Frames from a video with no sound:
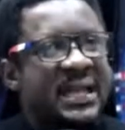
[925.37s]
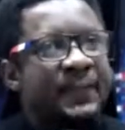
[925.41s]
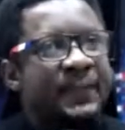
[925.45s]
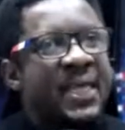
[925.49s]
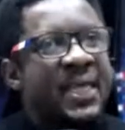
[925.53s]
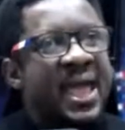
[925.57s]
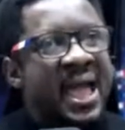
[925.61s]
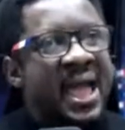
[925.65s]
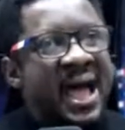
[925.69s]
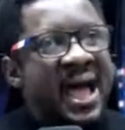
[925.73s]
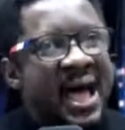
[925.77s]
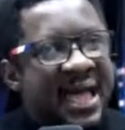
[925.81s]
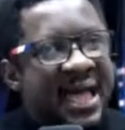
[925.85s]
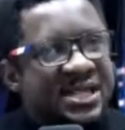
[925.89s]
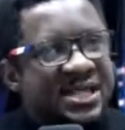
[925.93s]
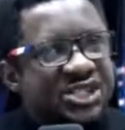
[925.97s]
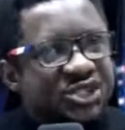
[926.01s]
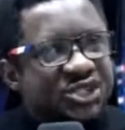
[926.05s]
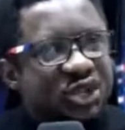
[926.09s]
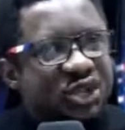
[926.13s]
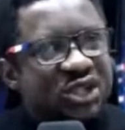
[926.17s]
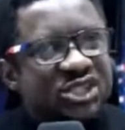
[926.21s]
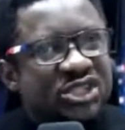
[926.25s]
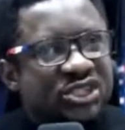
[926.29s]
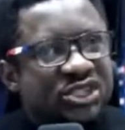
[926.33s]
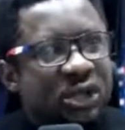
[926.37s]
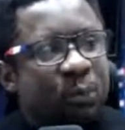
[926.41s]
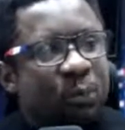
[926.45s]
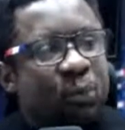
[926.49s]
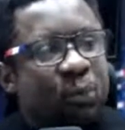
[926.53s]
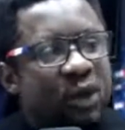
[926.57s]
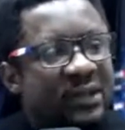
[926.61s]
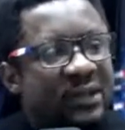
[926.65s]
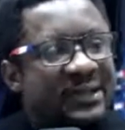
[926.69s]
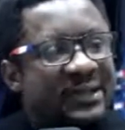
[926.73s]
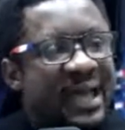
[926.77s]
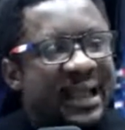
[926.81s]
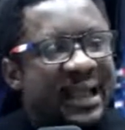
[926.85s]
I saw someone
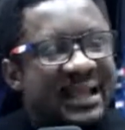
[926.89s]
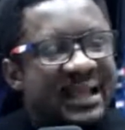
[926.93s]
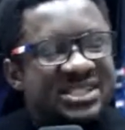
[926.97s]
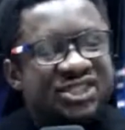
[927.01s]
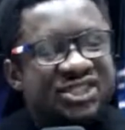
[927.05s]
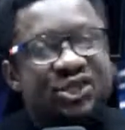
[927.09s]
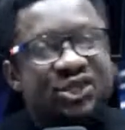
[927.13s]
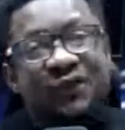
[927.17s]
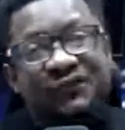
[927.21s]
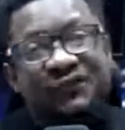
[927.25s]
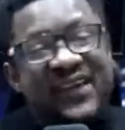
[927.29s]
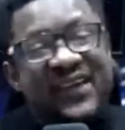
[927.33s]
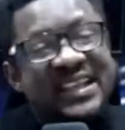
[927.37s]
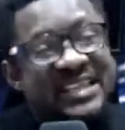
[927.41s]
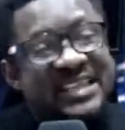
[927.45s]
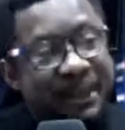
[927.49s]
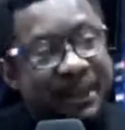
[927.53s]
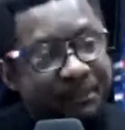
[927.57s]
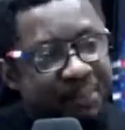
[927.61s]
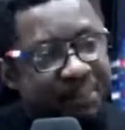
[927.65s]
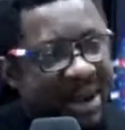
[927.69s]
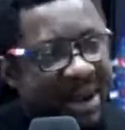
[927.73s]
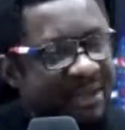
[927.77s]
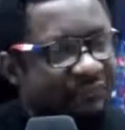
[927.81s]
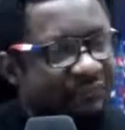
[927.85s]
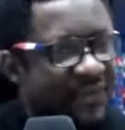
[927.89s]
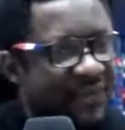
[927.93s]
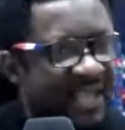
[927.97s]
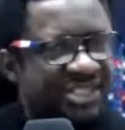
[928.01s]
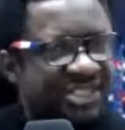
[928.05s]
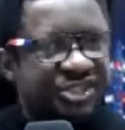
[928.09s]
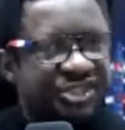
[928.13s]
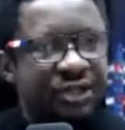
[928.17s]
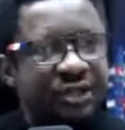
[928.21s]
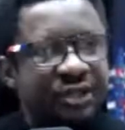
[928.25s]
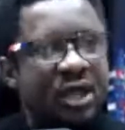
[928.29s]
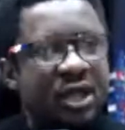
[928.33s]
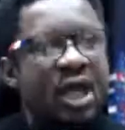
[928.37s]
that has suffered deprivation
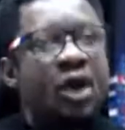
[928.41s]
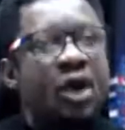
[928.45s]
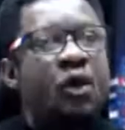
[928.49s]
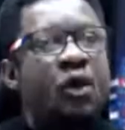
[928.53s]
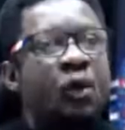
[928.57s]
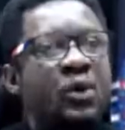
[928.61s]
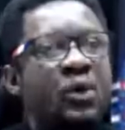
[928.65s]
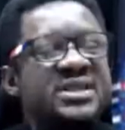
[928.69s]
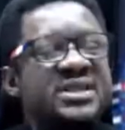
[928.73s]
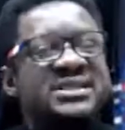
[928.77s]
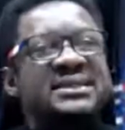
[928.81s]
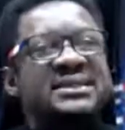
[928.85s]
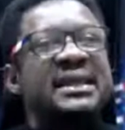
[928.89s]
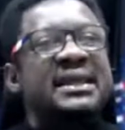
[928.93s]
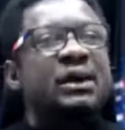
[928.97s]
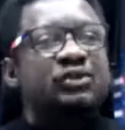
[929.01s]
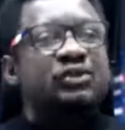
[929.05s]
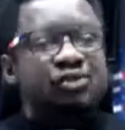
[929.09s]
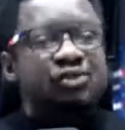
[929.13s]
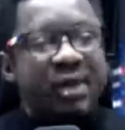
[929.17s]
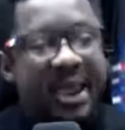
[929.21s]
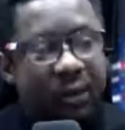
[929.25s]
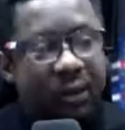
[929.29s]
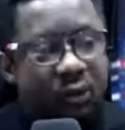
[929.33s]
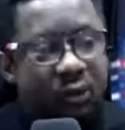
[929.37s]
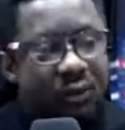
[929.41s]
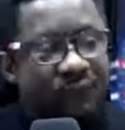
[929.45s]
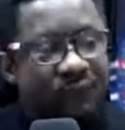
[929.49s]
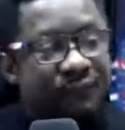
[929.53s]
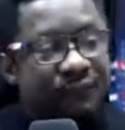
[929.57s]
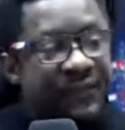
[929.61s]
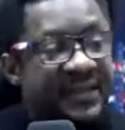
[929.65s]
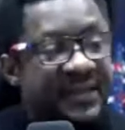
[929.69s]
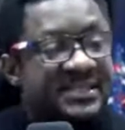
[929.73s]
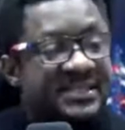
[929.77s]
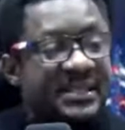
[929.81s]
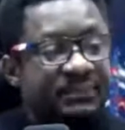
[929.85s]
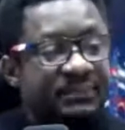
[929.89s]
who is now trying to convince
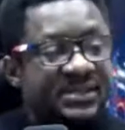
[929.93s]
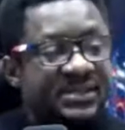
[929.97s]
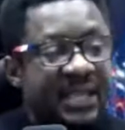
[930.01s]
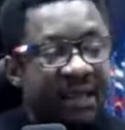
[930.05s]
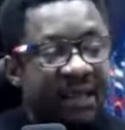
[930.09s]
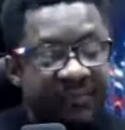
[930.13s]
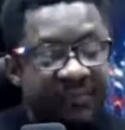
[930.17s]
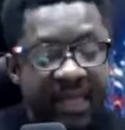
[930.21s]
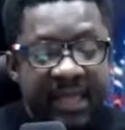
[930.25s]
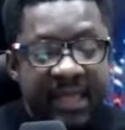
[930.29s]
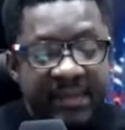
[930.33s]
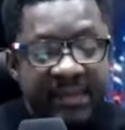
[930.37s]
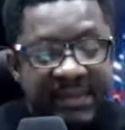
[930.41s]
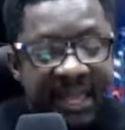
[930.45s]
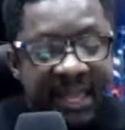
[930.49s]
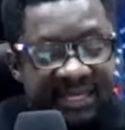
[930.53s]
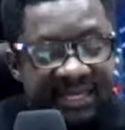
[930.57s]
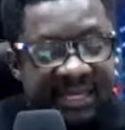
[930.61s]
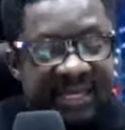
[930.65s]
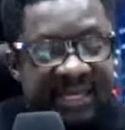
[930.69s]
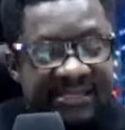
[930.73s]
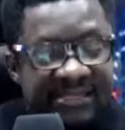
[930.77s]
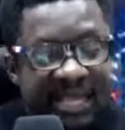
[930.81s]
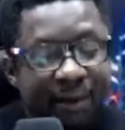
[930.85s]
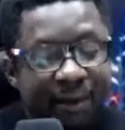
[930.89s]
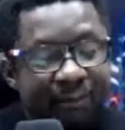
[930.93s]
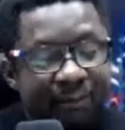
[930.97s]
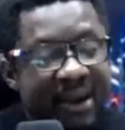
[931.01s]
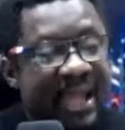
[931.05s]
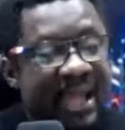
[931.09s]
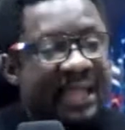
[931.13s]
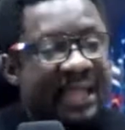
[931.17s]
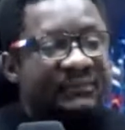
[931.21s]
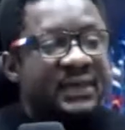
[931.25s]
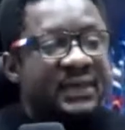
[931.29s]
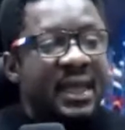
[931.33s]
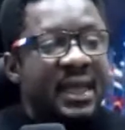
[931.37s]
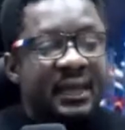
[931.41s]
himself that he has arrived.
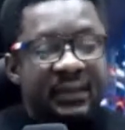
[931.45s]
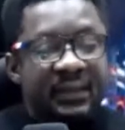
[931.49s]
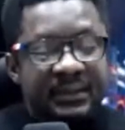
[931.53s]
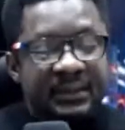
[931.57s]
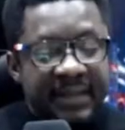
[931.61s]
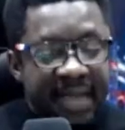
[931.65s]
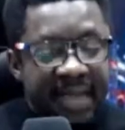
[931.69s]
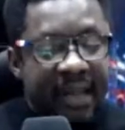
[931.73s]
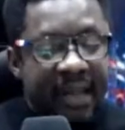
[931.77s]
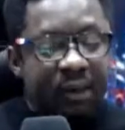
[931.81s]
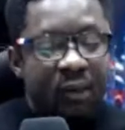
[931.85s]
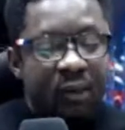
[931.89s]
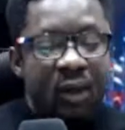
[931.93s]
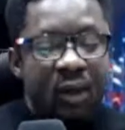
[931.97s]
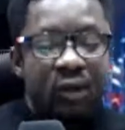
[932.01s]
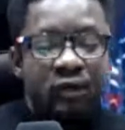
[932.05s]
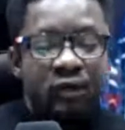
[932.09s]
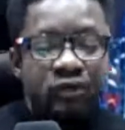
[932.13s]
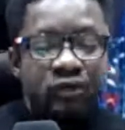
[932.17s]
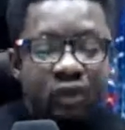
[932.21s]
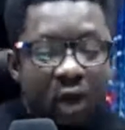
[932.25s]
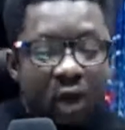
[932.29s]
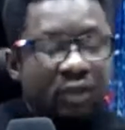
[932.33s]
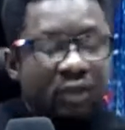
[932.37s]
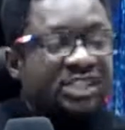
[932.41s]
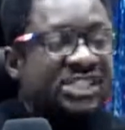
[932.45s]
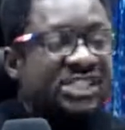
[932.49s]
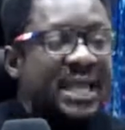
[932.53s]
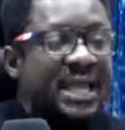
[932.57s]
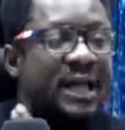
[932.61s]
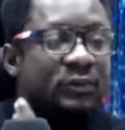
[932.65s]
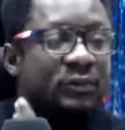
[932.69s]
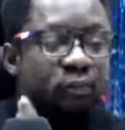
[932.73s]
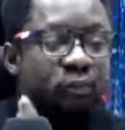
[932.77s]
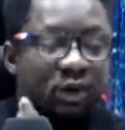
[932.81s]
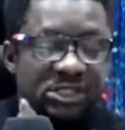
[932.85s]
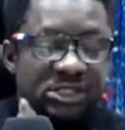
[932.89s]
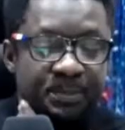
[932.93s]
Now, no child was
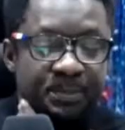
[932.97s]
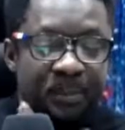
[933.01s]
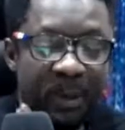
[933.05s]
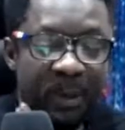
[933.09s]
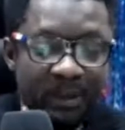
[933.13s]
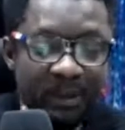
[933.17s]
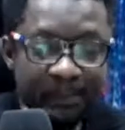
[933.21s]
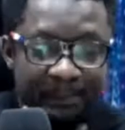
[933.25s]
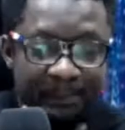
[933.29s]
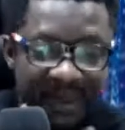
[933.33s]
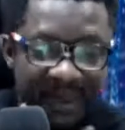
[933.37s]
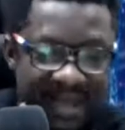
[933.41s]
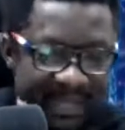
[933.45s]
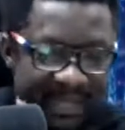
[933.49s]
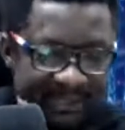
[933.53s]
born bad.